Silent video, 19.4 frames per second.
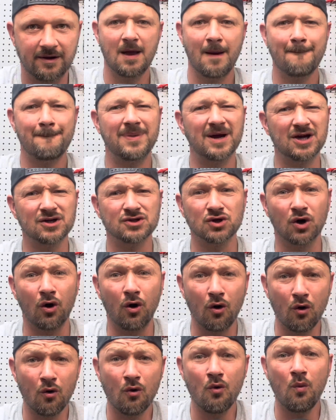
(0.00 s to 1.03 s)
Because
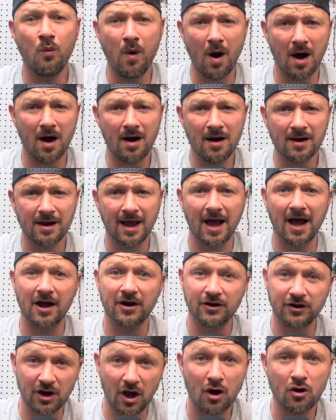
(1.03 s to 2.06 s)
all work
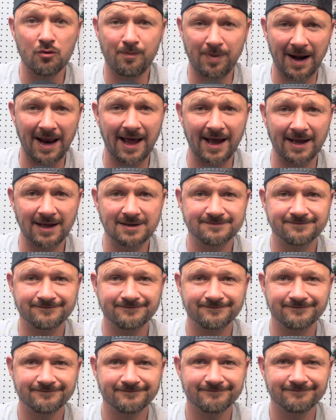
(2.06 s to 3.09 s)
and no play,
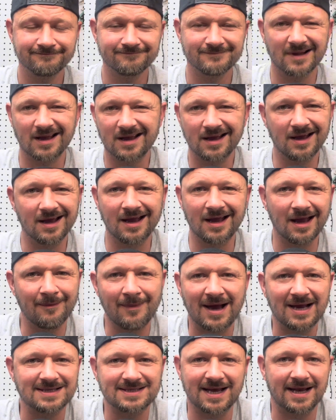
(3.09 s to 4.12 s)
it
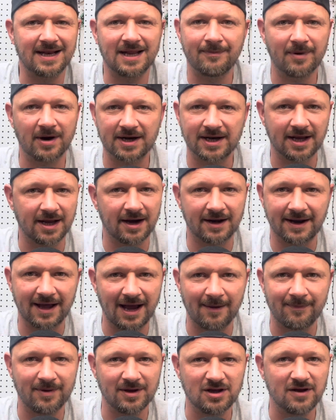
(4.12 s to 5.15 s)
makes anybody
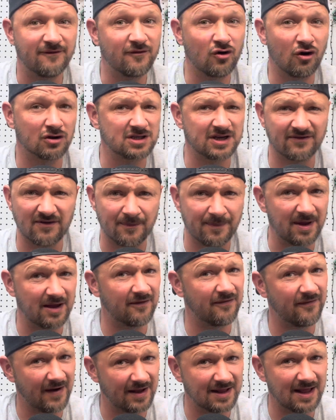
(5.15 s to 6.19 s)
unhappy. You've got to have a bit of
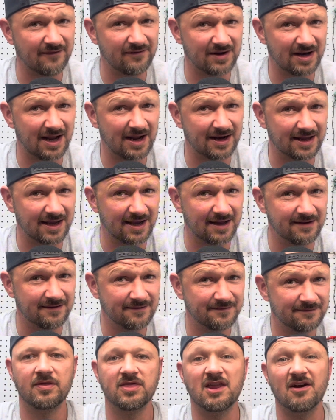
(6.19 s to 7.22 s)
fun every now and again.
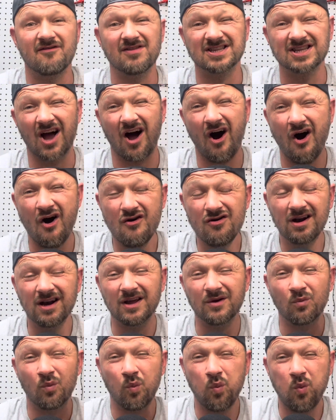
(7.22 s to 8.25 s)
There is
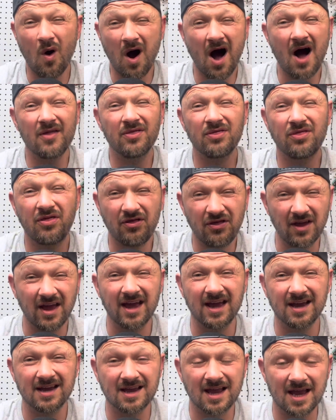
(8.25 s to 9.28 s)
only one
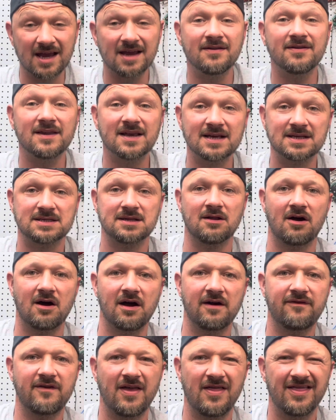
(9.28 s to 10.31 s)
thing in this
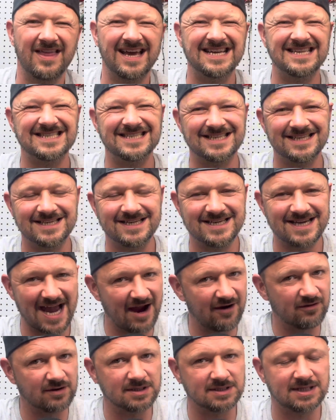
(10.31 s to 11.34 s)
life that is
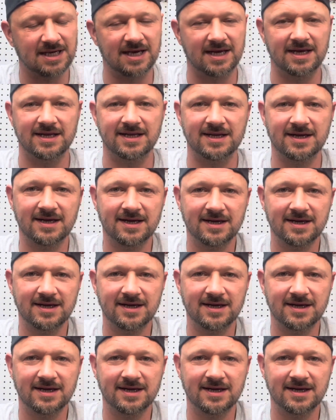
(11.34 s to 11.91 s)
guaranteed,